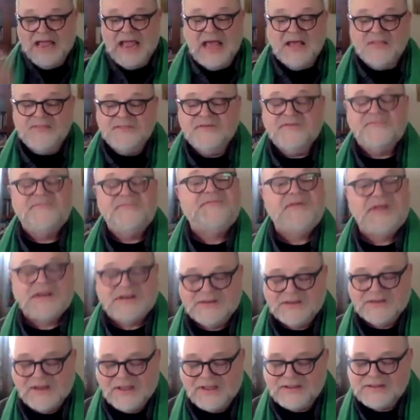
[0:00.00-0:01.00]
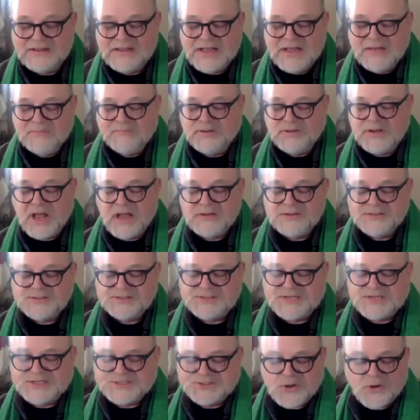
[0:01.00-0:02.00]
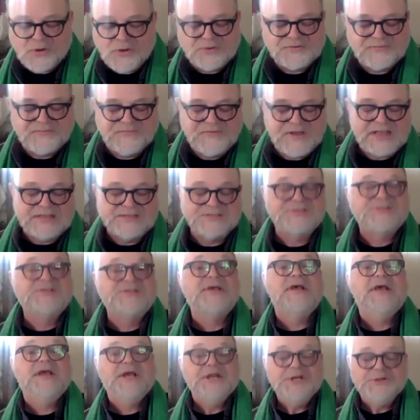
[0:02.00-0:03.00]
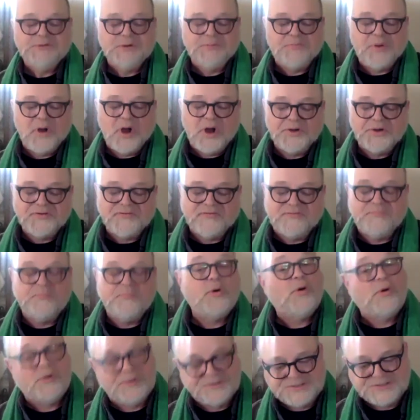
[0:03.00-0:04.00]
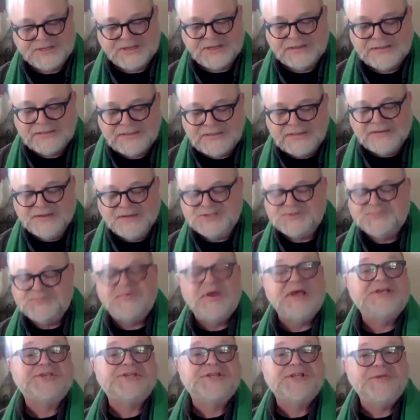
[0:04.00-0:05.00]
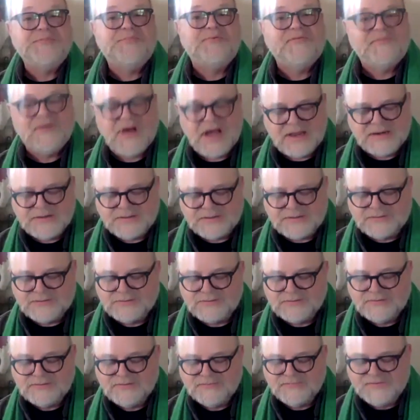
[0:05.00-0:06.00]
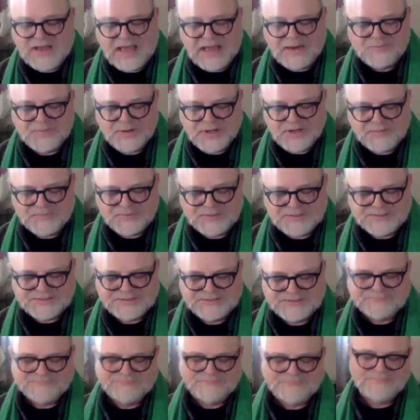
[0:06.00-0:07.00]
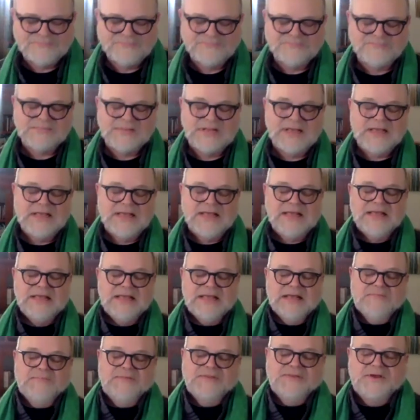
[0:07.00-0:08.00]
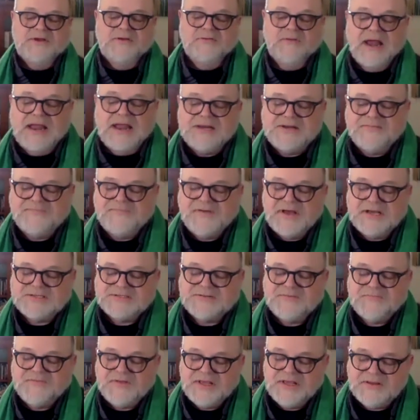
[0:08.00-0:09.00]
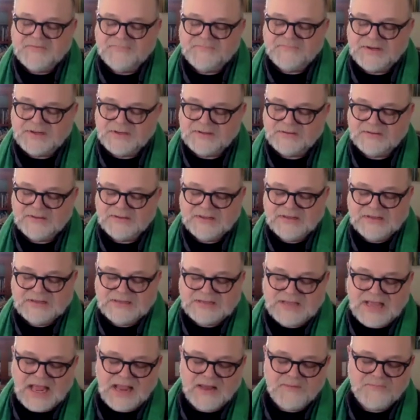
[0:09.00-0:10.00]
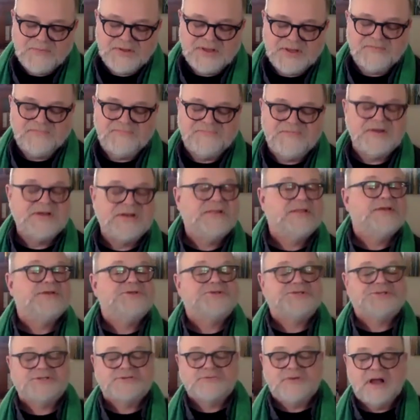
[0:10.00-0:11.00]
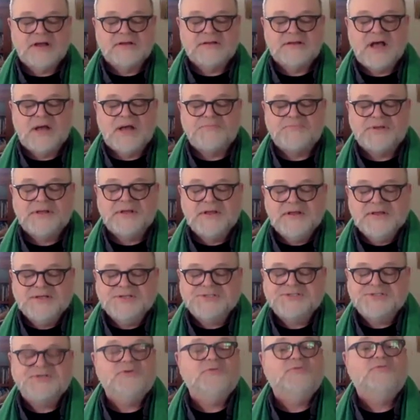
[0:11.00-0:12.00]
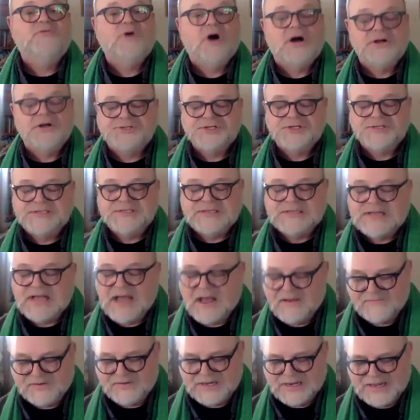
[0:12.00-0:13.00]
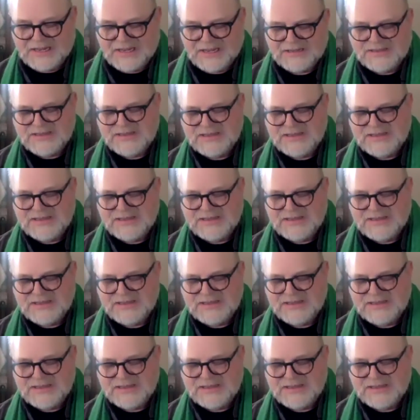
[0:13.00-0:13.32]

And the fiddler plunged his hot face into a pot of porter, especially provided for that purpose. But the great effect of the evening came when the fiddler struck up Sir Roger de Coverley.